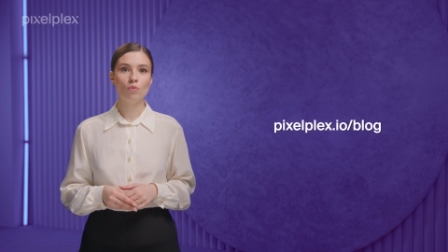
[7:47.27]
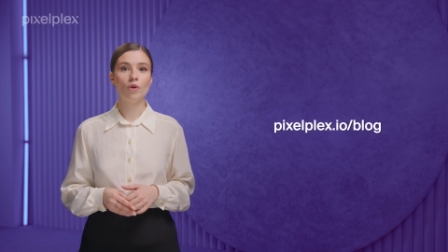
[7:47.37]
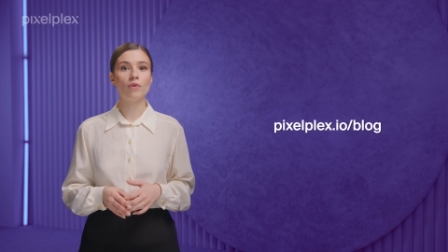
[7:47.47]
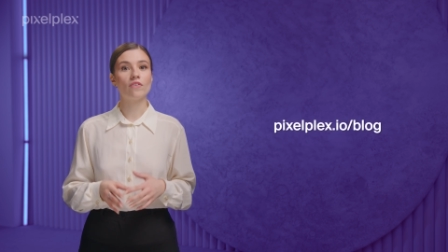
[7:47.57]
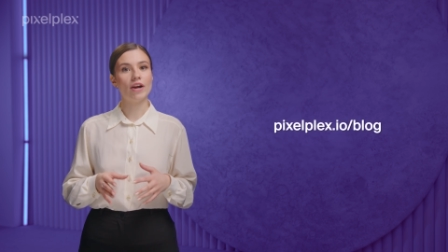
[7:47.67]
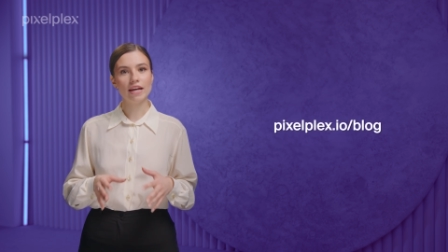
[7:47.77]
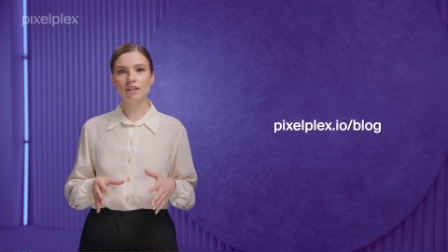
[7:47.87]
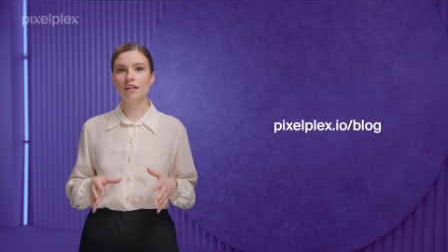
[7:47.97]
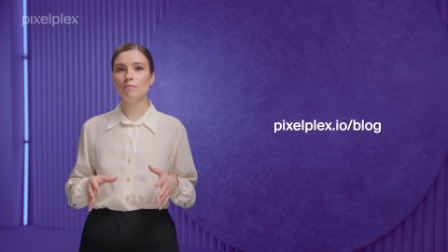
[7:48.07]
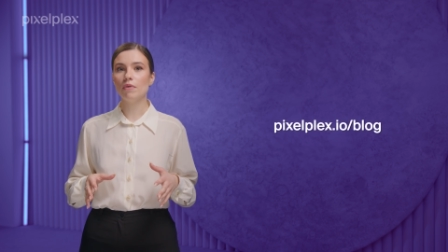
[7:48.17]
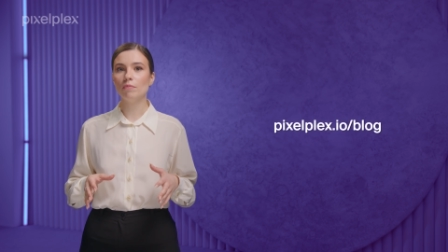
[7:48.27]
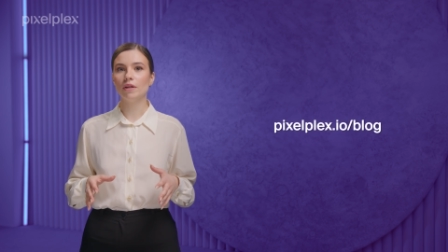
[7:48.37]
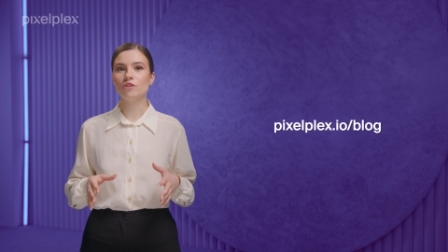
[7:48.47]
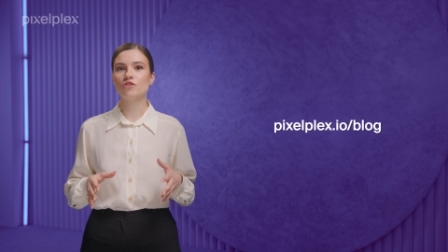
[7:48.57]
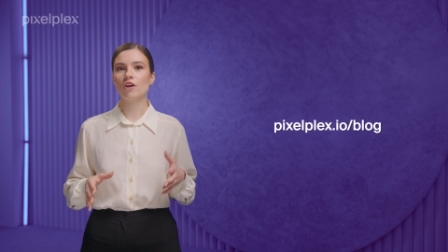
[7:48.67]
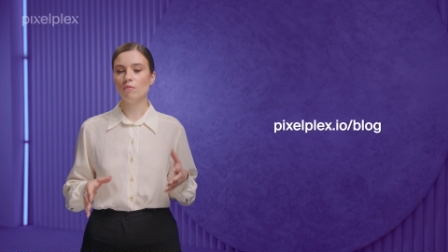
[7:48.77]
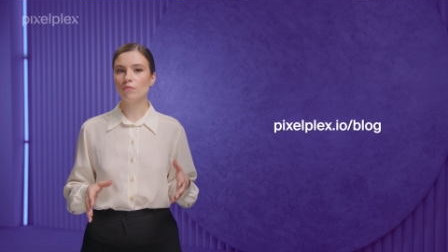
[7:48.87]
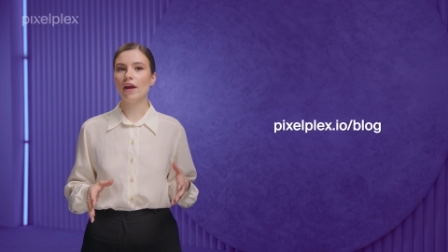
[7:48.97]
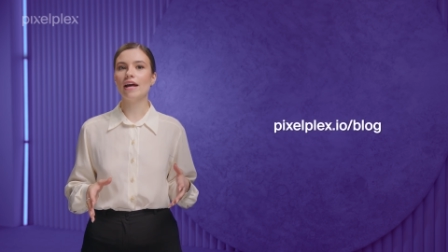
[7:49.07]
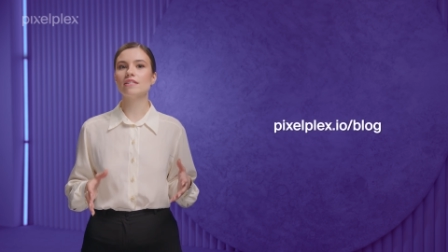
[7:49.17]
where we regularly publish
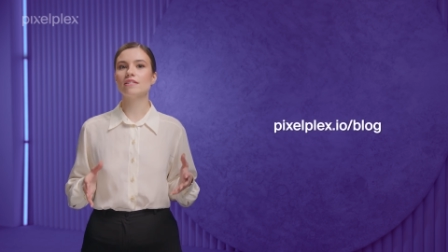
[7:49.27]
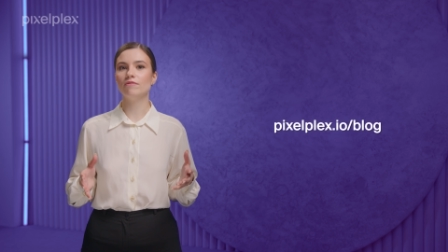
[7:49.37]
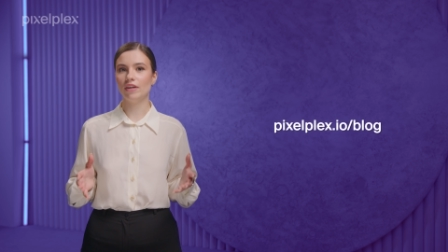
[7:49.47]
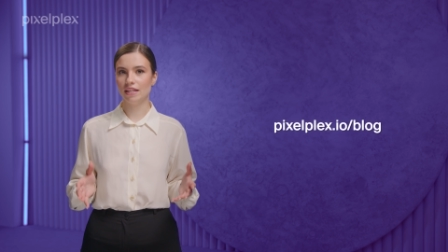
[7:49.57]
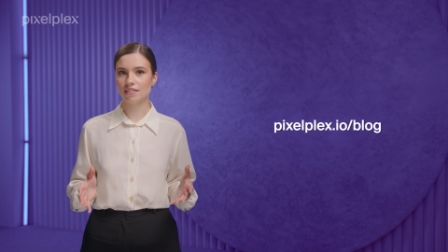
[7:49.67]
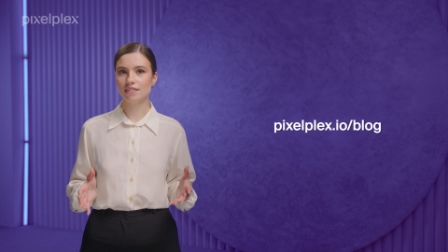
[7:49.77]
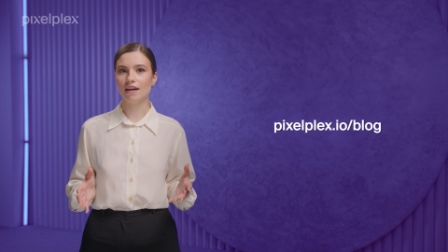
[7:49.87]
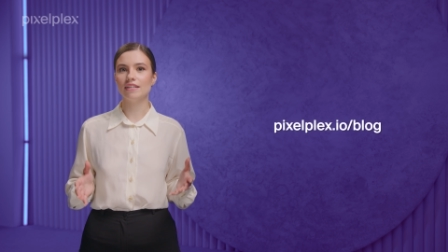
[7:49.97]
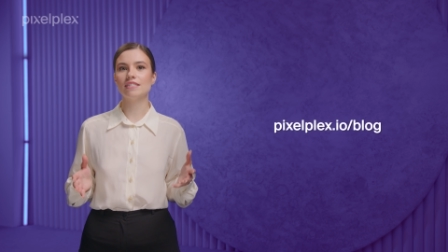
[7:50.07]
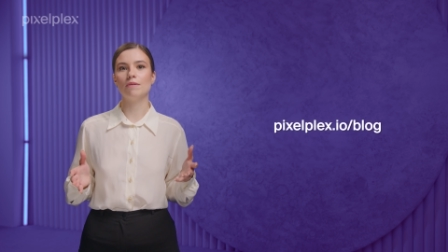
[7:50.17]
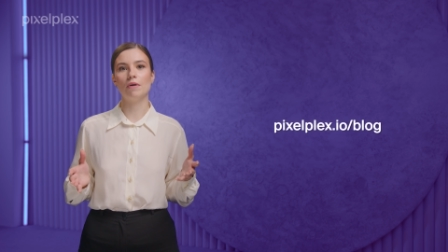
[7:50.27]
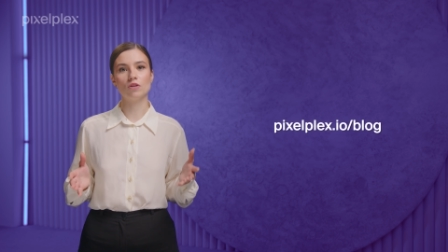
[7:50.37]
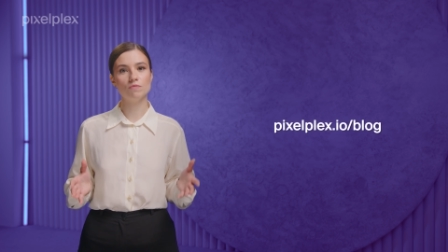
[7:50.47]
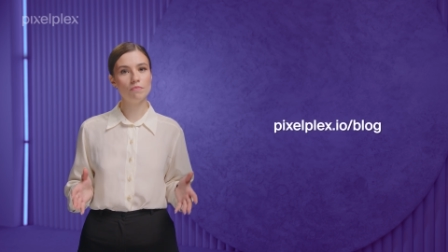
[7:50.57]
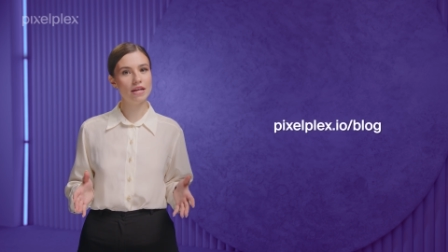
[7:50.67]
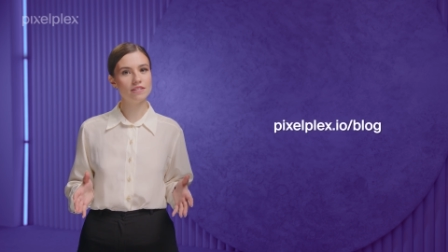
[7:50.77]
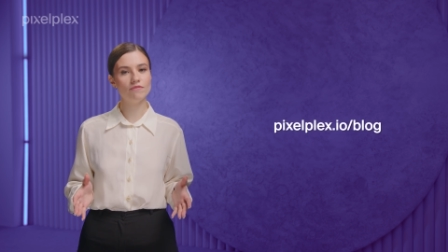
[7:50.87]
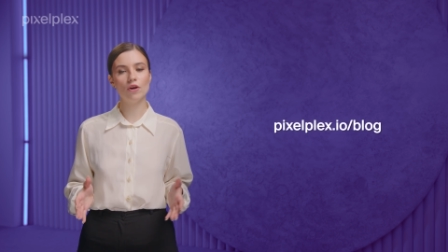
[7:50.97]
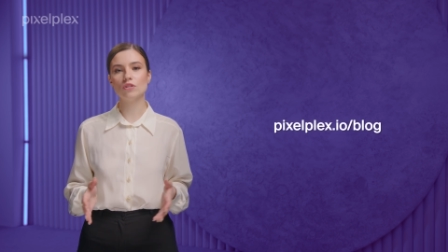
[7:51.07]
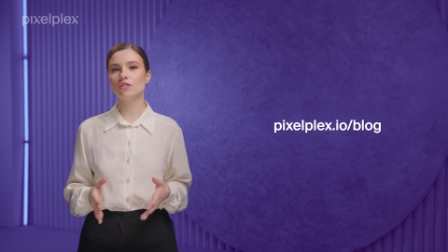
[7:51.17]
comprehensive insights about
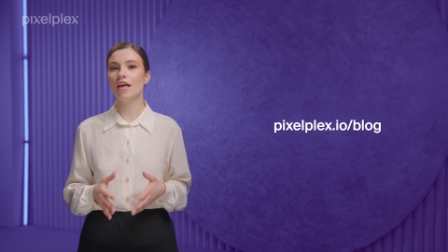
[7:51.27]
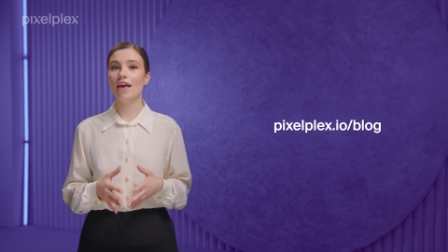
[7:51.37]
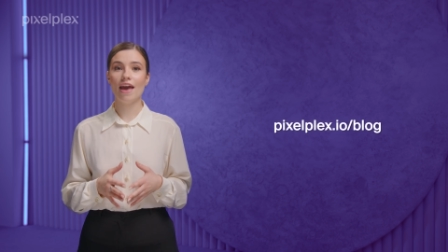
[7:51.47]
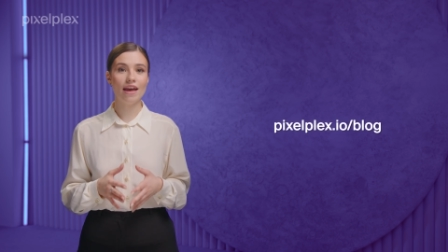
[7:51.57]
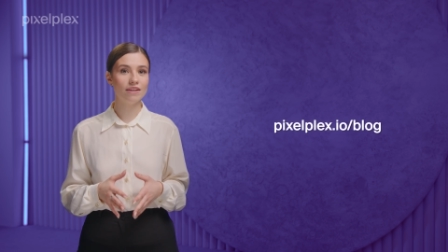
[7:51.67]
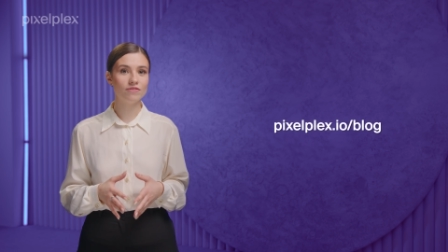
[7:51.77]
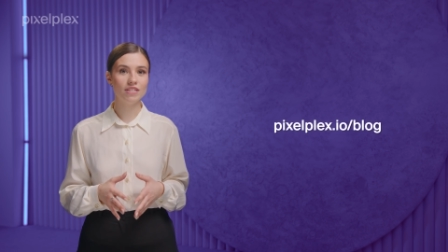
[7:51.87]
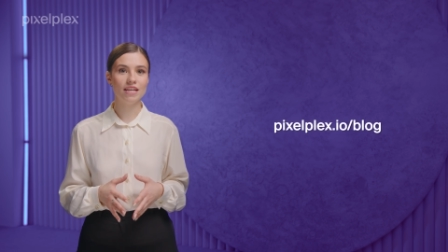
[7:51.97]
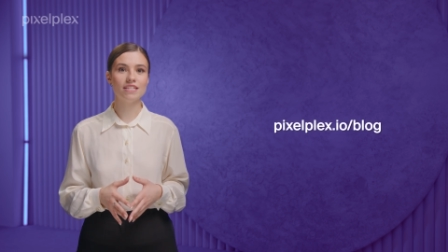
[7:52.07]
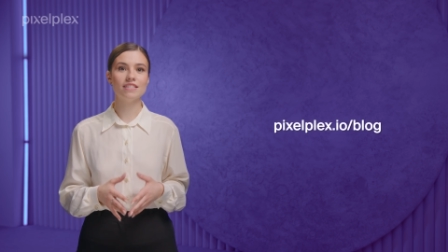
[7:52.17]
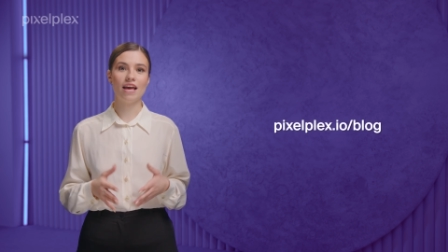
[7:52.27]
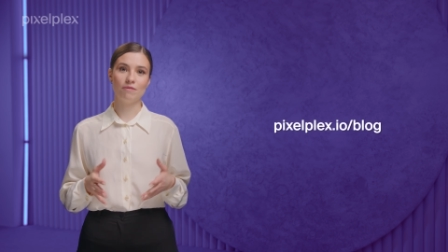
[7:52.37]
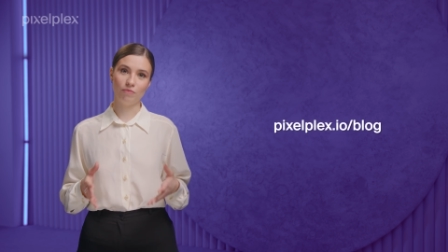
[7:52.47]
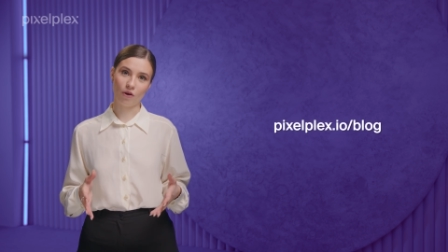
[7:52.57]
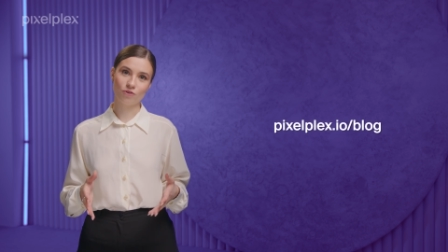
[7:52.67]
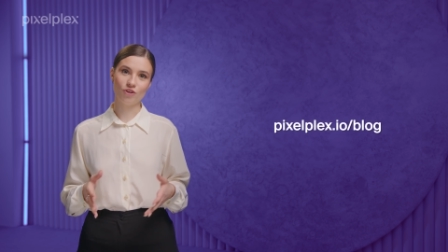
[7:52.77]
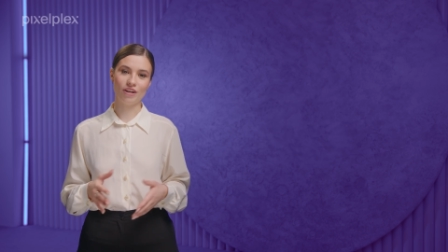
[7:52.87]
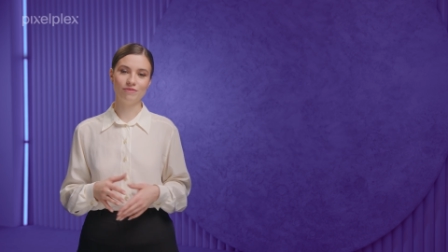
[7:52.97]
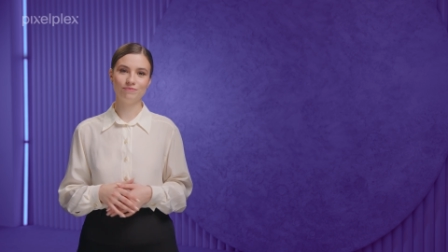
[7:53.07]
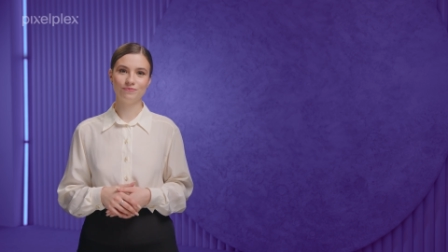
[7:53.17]
Metaverse, NFTs and
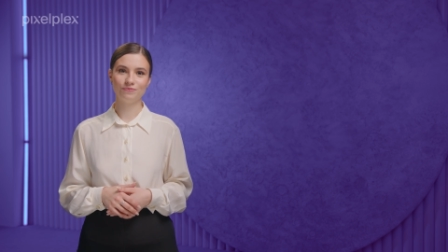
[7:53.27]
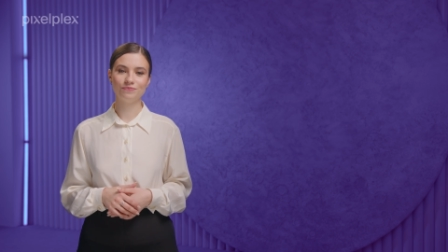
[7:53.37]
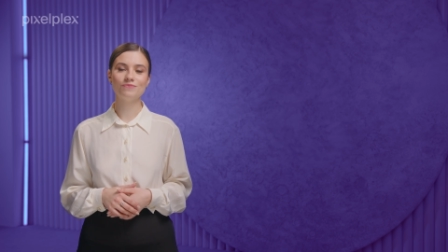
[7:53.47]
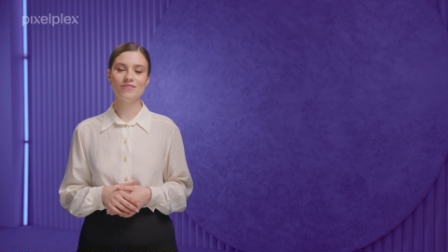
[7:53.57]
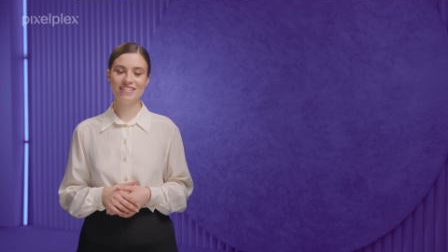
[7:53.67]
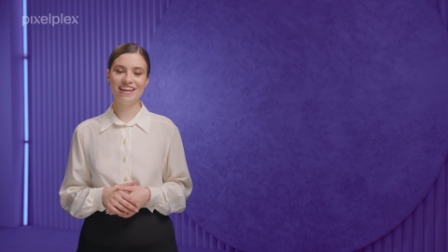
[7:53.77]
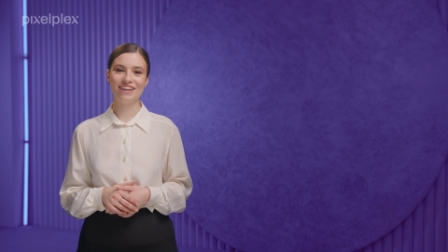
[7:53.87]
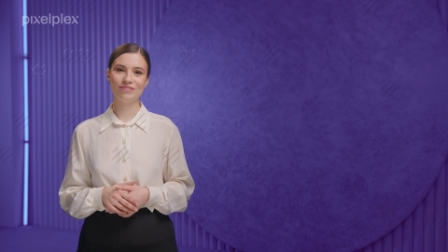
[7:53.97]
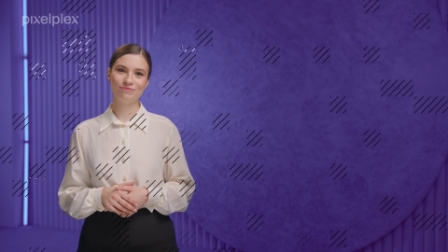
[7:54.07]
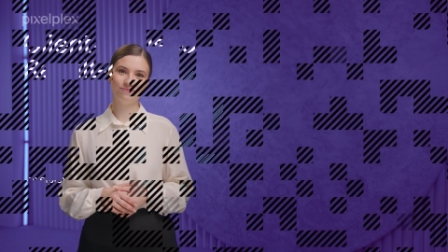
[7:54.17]
blockchain. See ya!